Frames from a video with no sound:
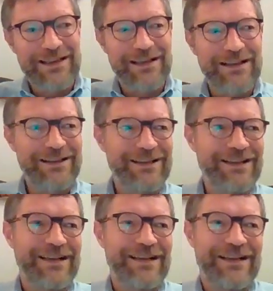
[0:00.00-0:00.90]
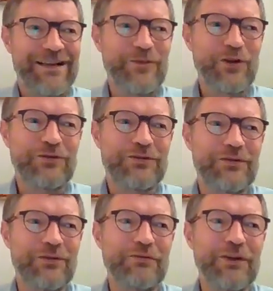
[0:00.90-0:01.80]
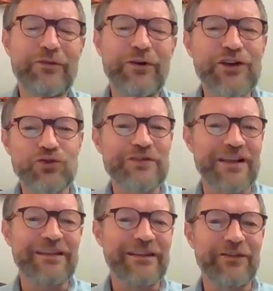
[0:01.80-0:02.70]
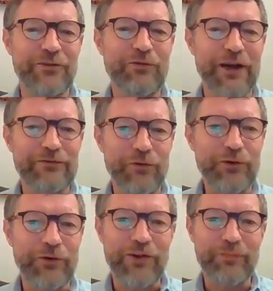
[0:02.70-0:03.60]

I'm not always very sure that this is the right focus,